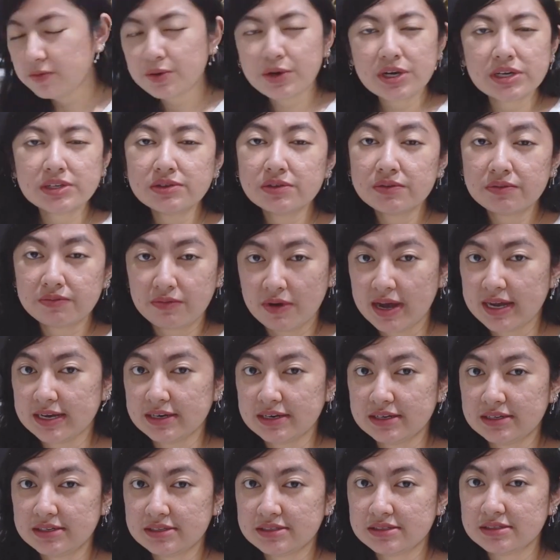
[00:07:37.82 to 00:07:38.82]
you're into
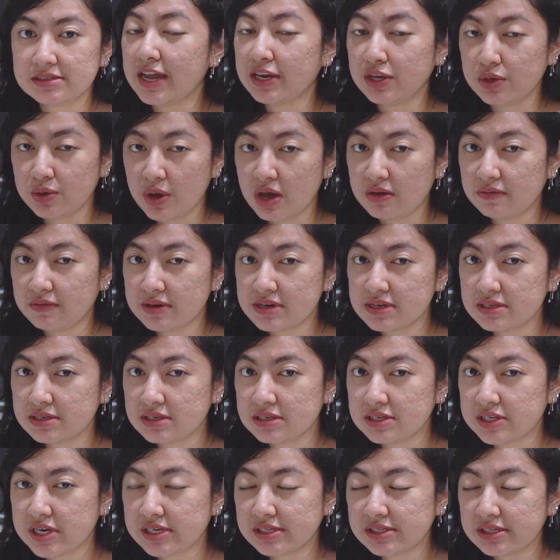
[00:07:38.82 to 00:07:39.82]
vinyl and you have any
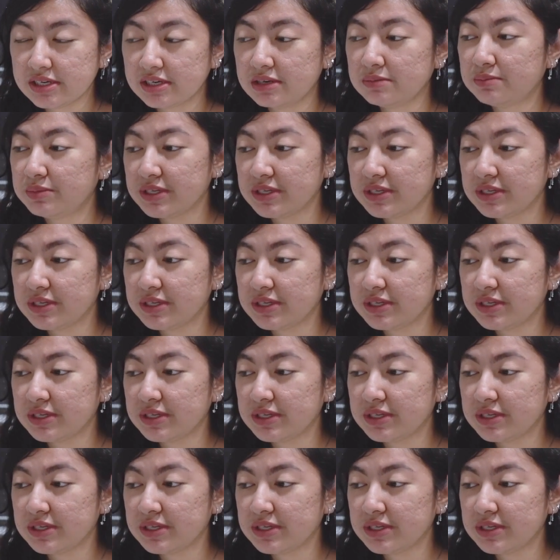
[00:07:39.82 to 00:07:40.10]
suggestion,